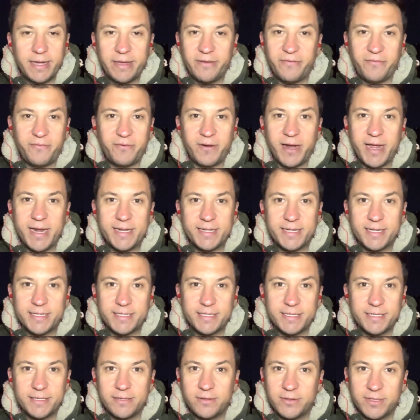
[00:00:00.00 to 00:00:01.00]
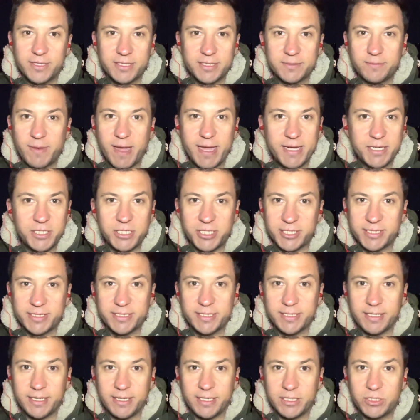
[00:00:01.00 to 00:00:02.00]
afraid that, this might
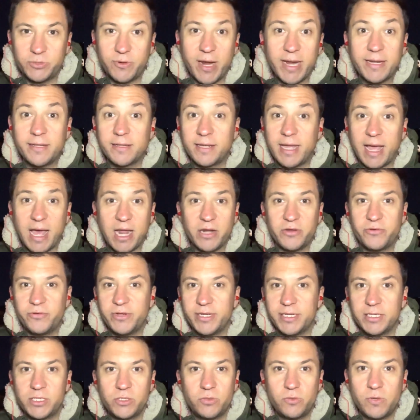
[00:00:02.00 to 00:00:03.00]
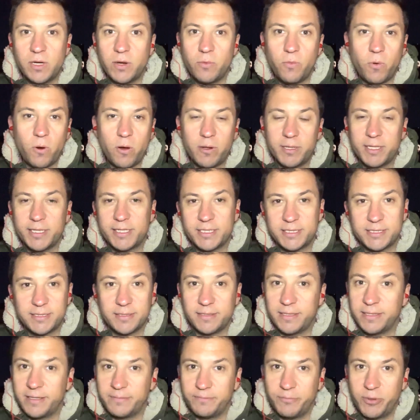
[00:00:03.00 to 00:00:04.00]
just drag the country into a war that is
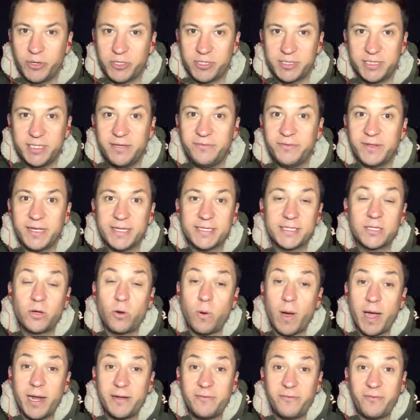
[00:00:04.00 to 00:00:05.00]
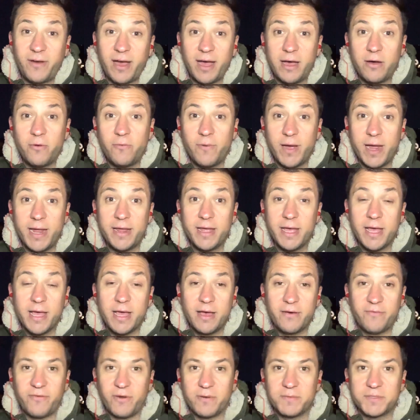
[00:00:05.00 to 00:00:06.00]
perceived as quite far away
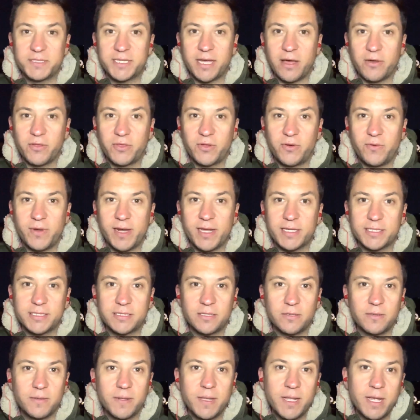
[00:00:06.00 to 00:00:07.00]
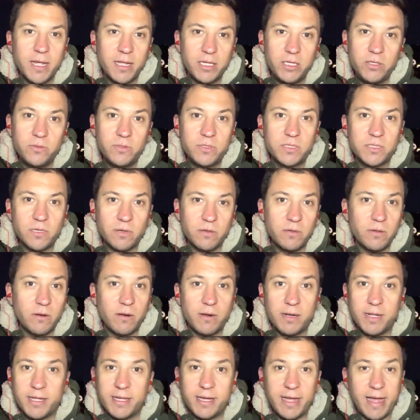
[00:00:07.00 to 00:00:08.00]
from South Korea. So Yoon
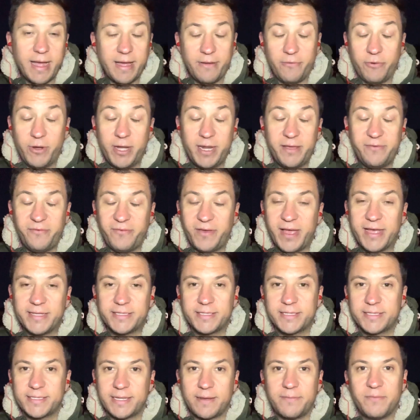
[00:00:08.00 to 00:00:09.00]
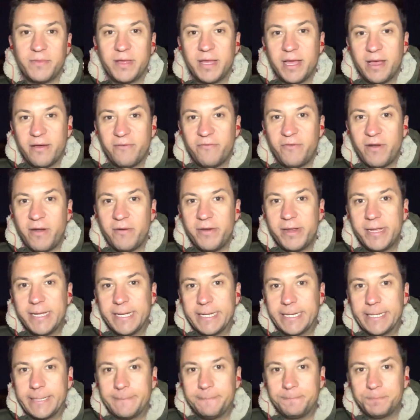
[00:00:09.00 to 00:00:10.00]
Suk-yeol really faces some very
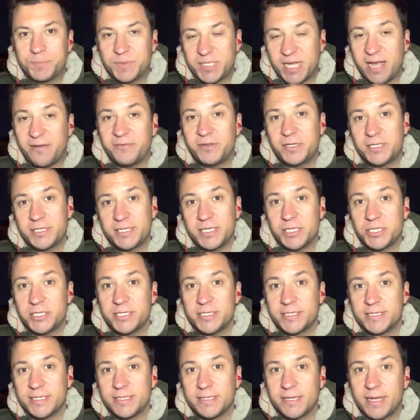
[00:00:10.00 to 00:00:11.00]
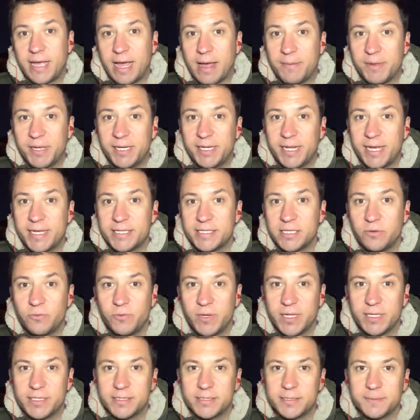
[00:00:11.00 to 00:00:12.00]
tough decisions in the coming days and
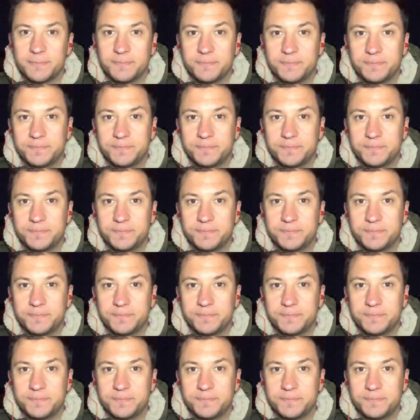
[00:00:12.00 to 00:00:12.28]
weeks.